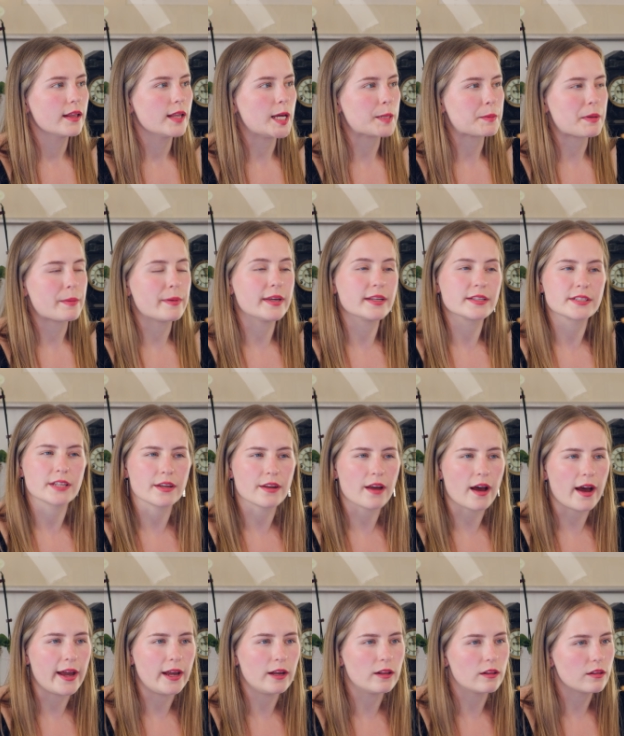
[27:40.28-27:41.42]
like maybe in
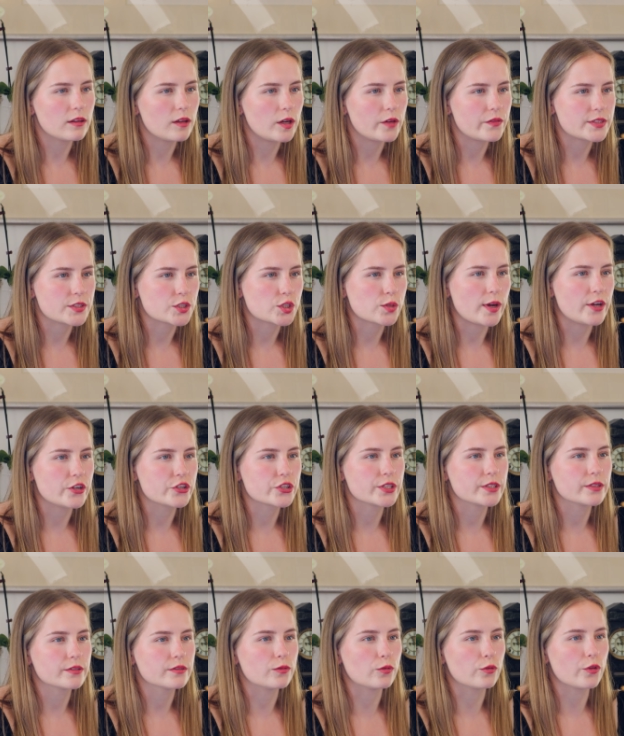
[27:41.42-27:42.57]
denial of a
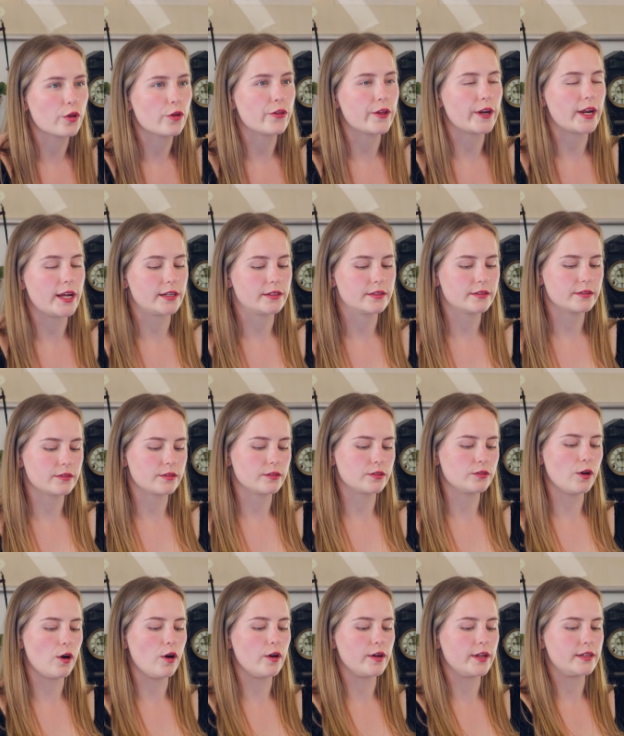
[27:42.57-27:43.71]
situation, although that I'd
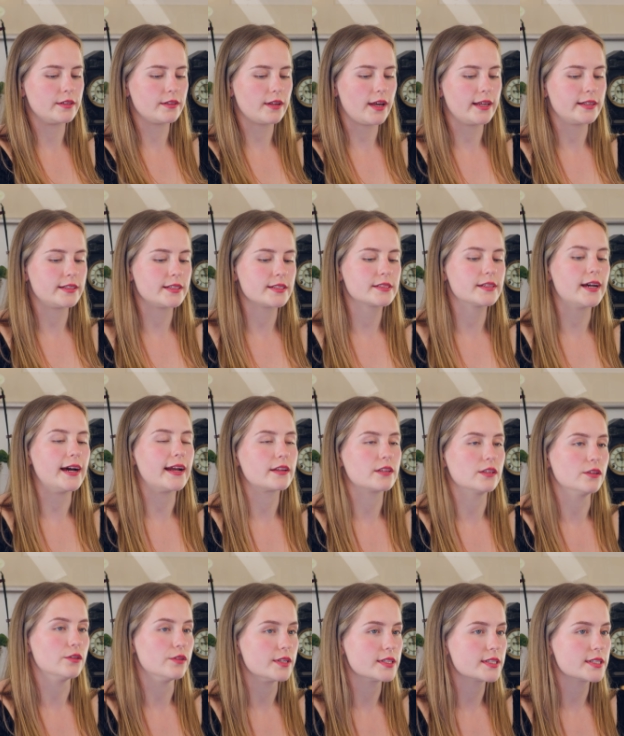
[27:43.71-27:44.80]
gone and I decided to do